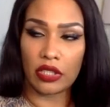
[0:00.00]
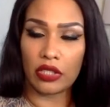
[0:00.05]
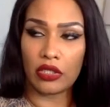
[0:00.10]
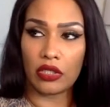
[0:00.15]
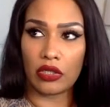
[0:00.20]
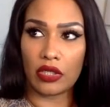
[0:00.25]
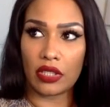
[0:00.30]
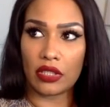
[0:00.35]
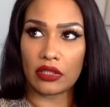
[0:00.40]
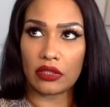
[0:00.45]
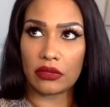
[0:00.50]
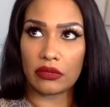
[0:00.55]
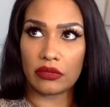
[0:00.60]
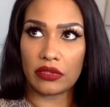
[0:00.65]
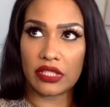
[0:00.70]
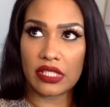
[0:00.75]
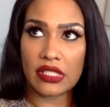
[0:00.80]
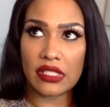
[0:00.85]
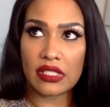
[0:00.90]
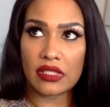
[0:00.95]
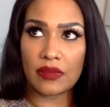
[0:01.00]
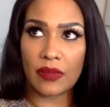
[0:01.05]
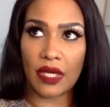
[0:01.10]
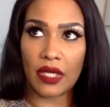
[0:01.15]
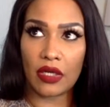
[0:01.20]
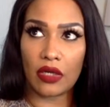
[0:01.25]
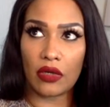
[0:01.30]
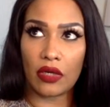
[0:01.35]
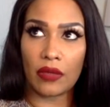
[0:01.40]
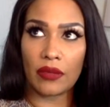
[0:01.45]
you know, this is my
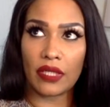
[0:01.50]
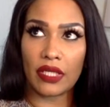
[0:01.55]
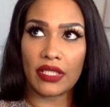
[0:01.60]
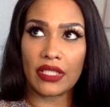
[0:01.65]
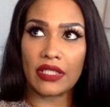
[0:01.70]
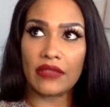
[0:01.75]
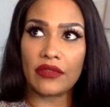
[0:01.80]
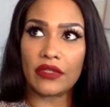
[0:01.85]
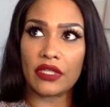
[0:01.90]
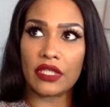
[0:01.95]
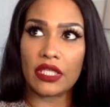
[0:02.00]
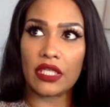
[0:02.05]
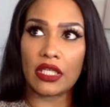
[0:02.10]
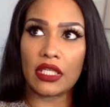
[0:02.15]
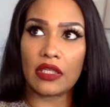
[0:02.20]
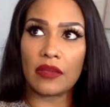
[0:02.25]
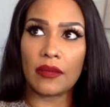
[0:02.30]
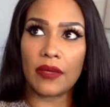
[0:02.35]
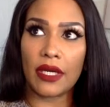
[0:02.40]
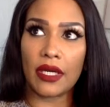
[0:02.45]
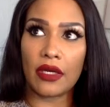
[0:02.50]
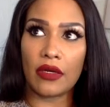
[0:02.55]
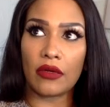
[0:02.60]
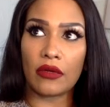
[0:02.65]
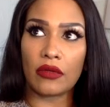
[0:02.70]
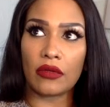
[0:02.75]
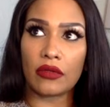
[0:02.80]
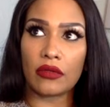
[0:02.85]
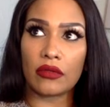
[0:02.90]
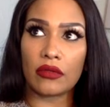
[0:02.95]
goal. I'm not even thinking about